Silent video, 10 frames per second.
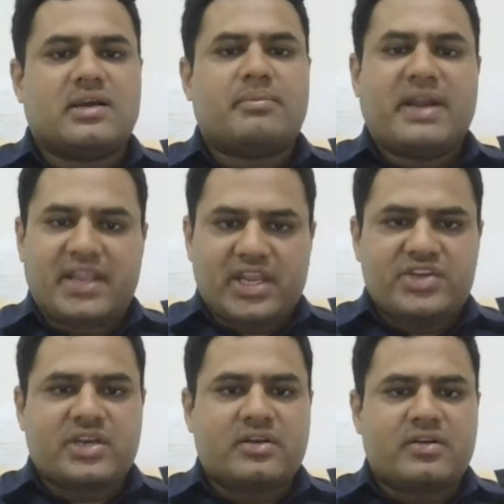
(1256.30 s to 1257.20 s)

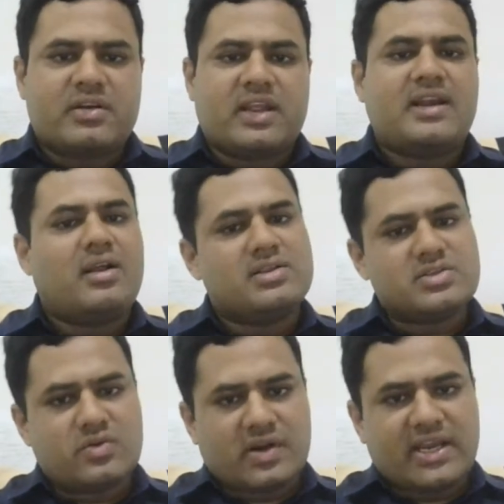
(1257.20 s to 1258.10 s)
medication and
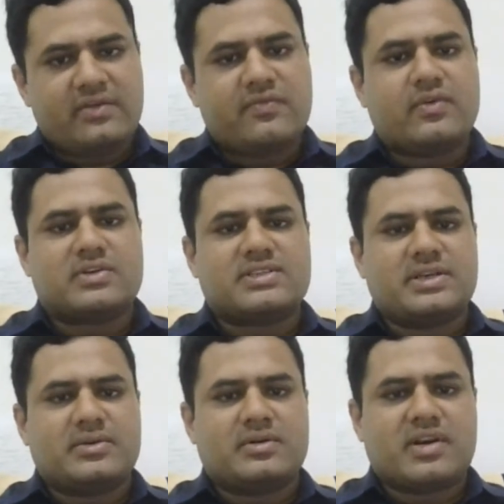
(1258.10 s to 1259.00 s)
also reinforce,
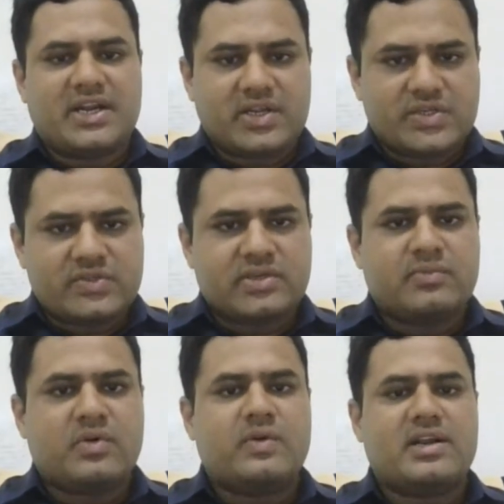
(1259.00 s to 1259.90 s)
try to achieve
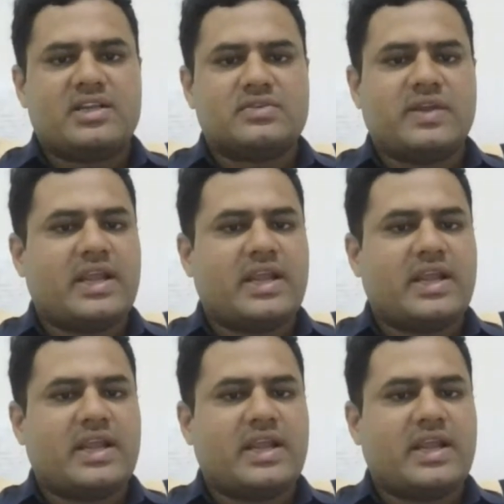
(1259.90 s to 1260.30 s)
some more weight loss. We